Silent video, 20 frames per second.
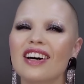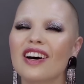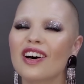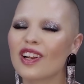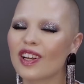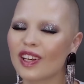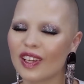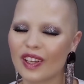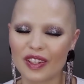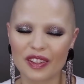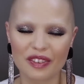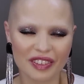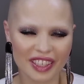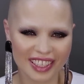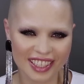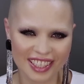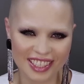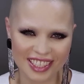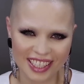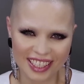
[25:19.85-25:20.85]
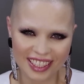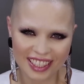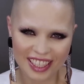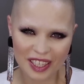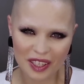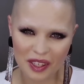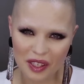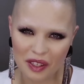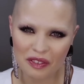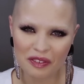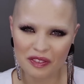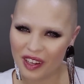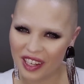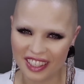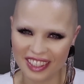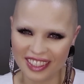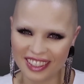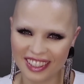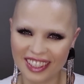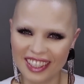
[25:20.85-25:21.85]
a lot of energy and a lot of
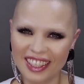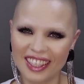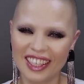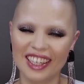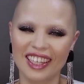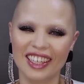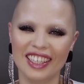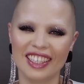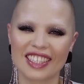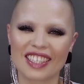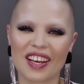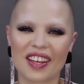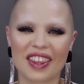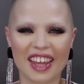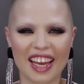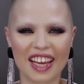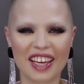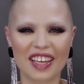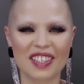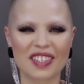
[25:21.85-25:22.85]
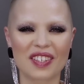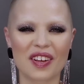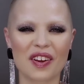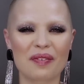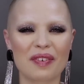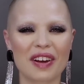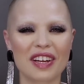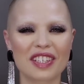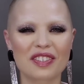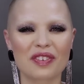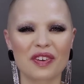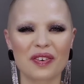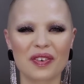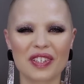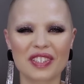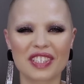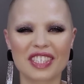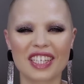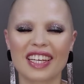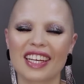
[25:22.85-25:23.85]
fun. So thank you so much for
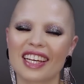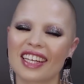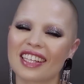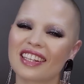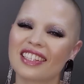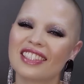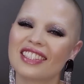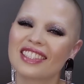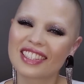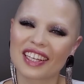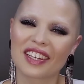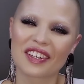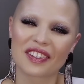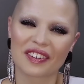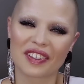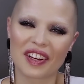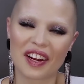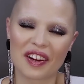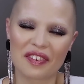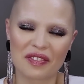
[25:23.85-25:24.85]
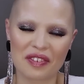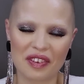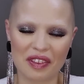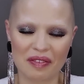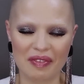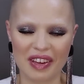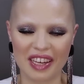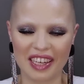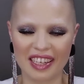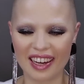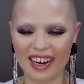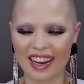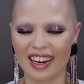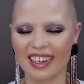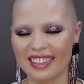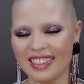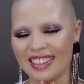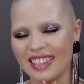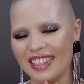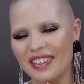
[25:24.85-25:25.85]
watching and sticking around with me.
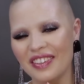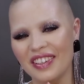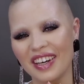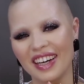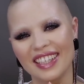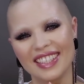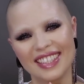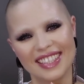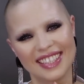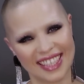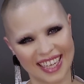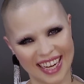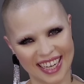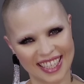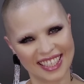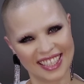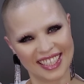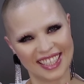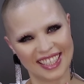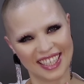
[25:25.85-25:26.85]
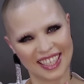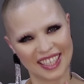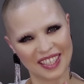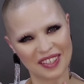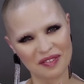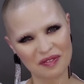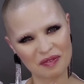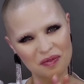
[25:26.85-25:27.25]
I'll see you guys next year.